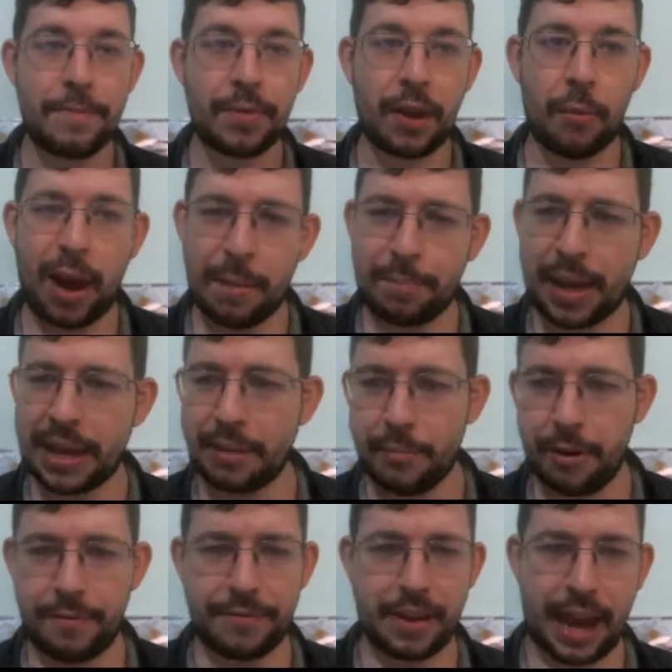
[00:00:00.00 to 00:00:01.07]
Well, I played the
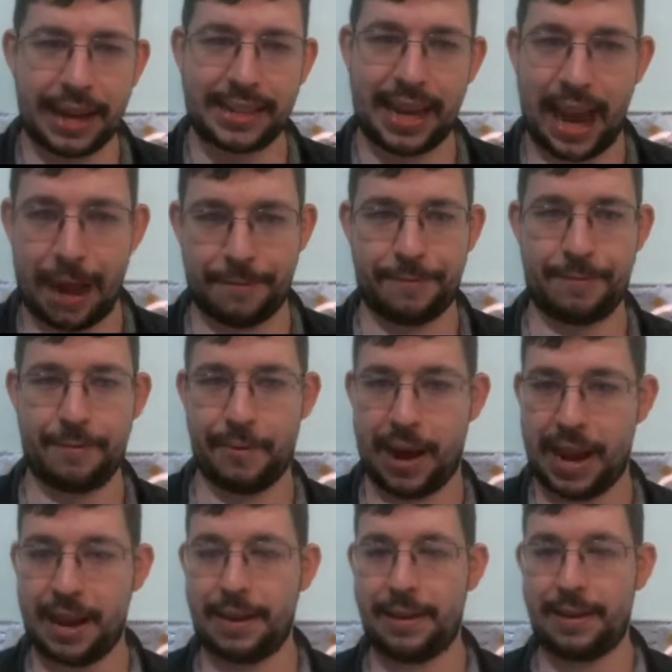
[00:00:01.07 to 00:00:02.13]
move knight to
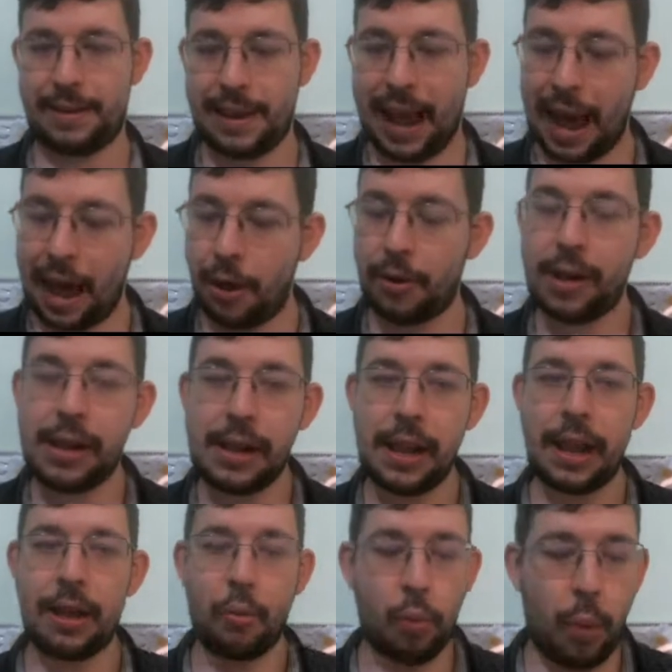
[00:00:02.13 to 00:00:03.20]
f3. Now,
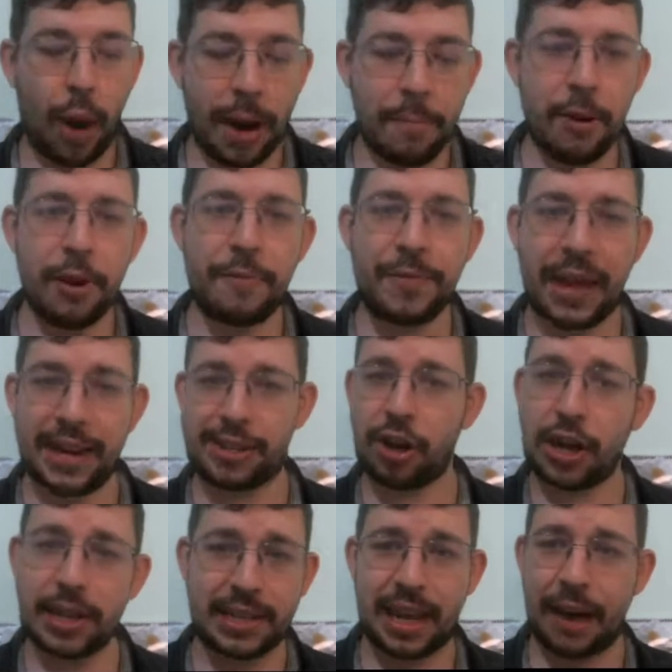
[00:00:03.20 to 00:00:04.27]
one move that is
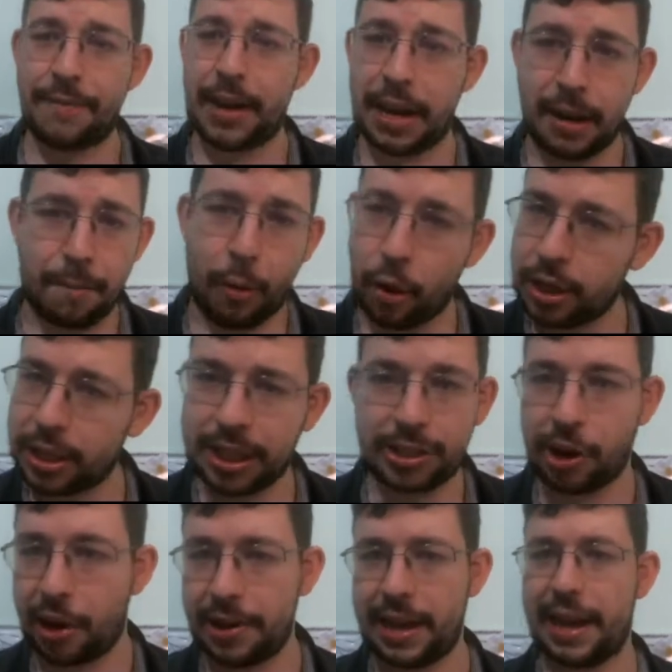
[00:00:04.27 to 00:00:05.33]
not covered in the books,
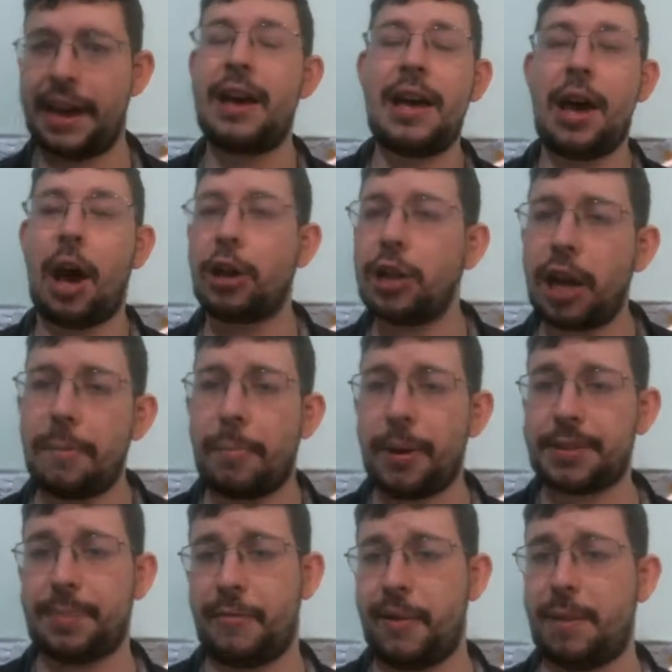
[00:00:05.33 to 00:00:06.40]
there are a lot of books
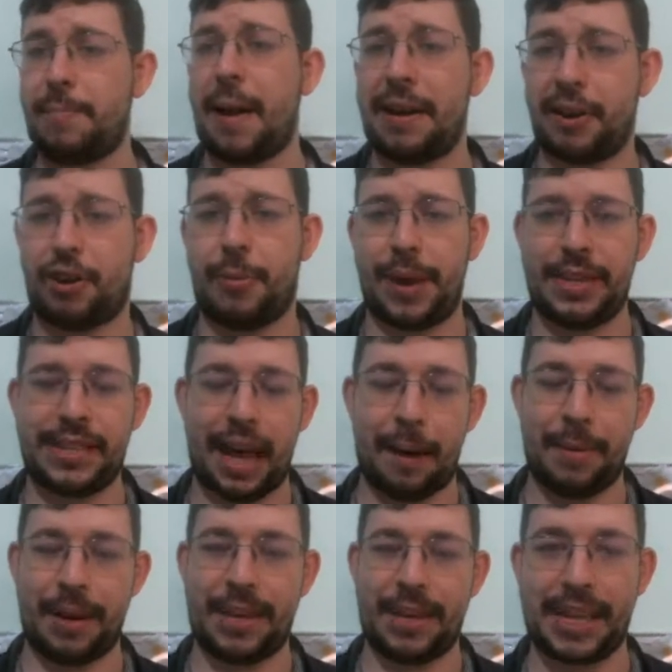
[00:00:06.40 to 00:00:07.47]
being written about the Queen's
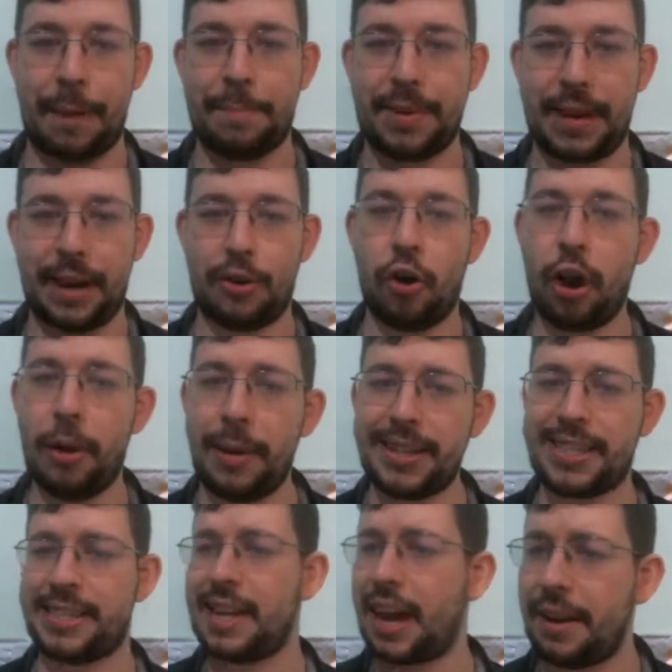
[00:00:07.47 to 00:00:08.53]
Gambit accepted, and
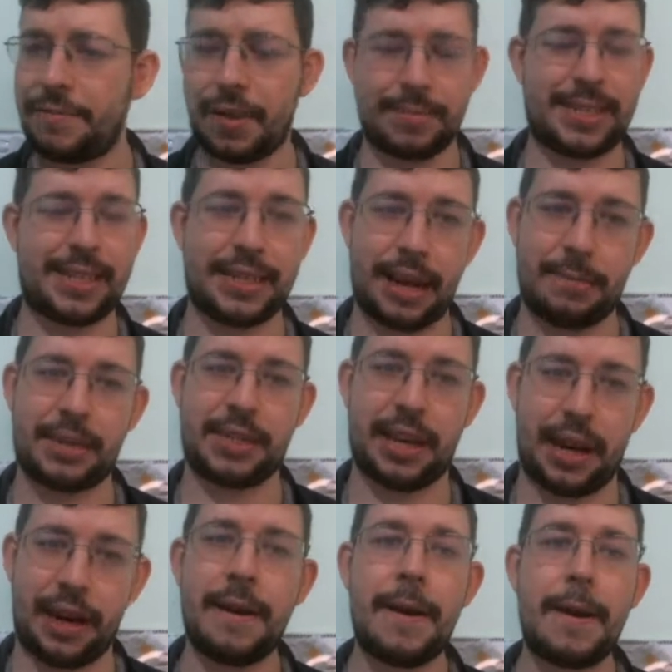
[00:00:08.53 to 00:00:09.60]
almost none of them seem
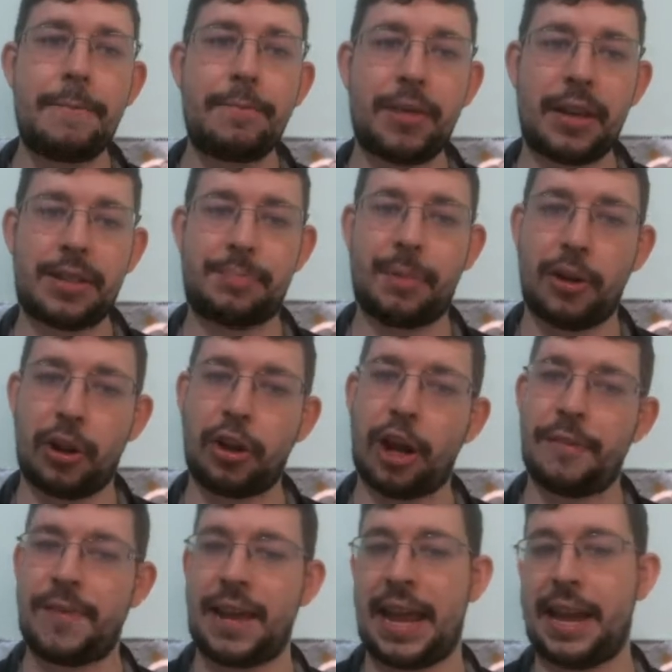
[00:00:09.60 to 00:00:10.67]
to spill a lot
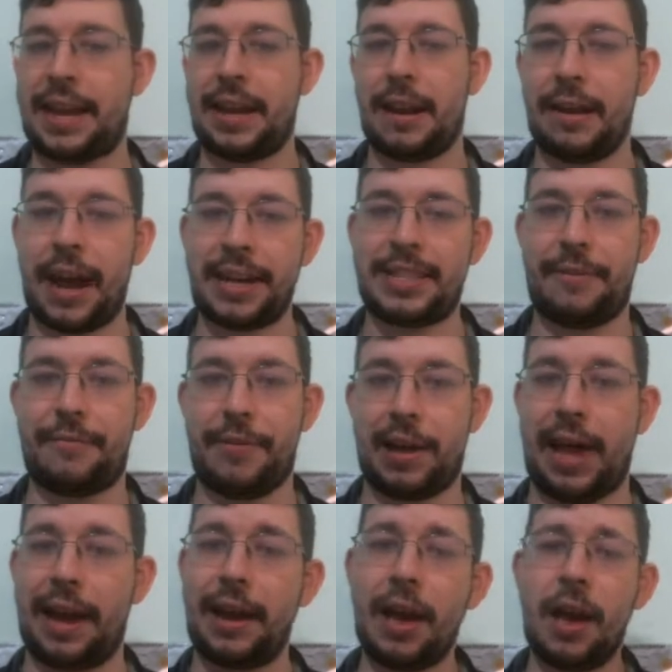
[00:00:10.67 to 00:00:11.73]
of ink in a knight c3,
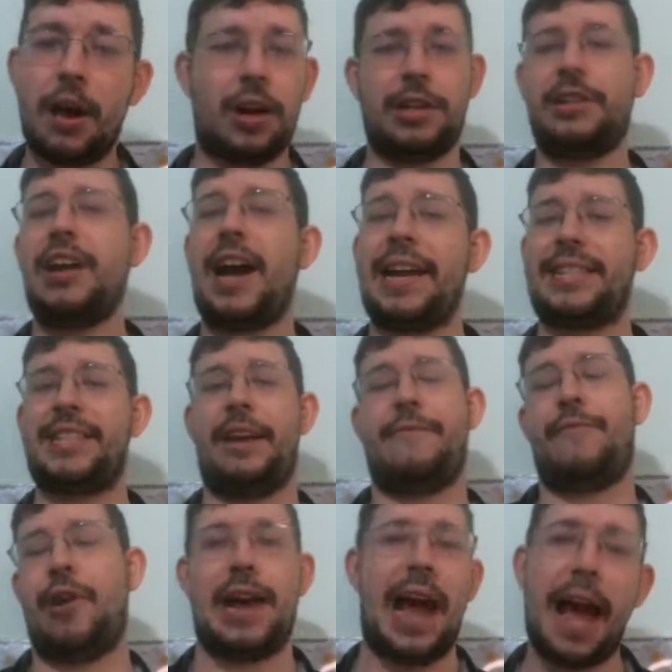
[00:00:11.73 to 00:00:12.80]
like, oh, knight
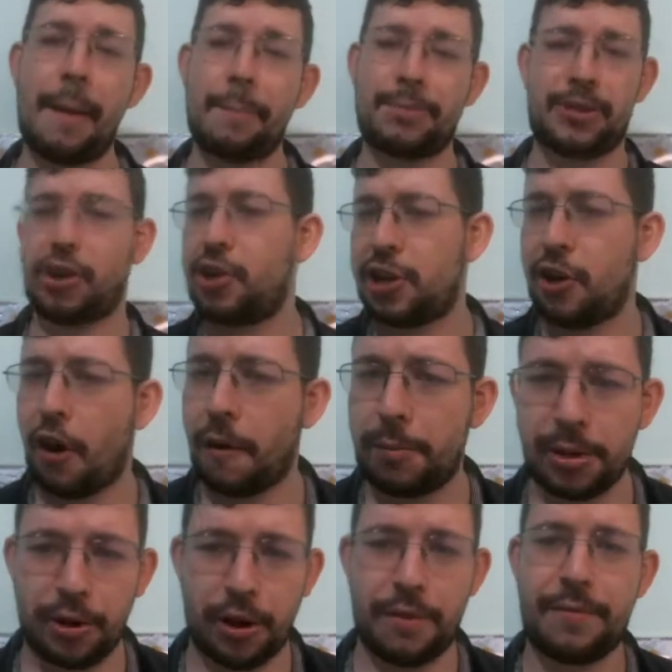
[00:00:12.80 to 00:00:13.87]
c3, absolutely
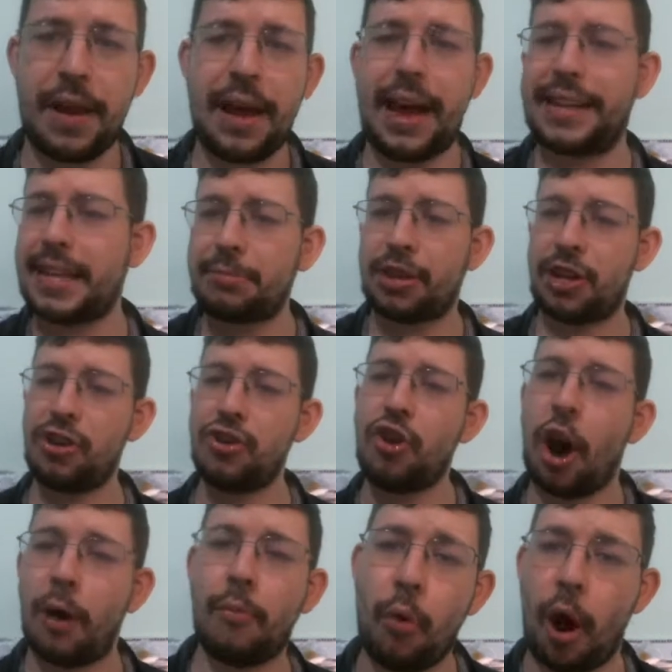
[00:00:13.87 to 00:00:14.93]
horrible move. It's absolutely
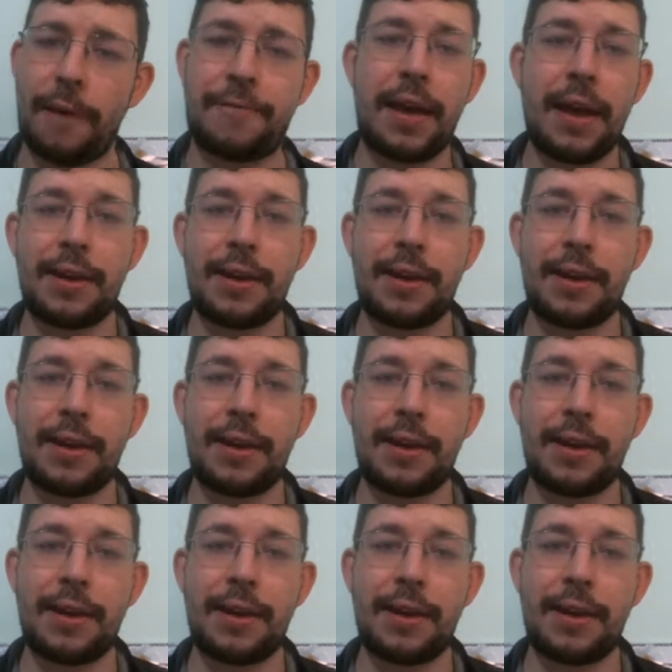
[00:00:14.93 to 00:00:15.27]
not worth